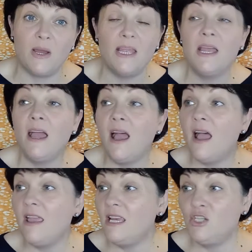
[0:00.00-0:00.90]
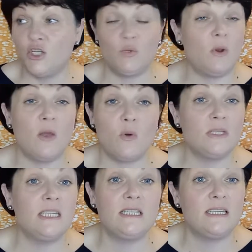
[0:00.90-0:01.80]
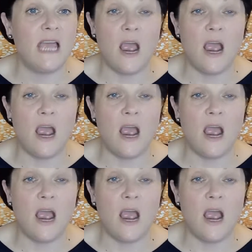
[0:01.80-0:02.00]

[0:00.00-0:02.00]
but it's just what I wanted to say.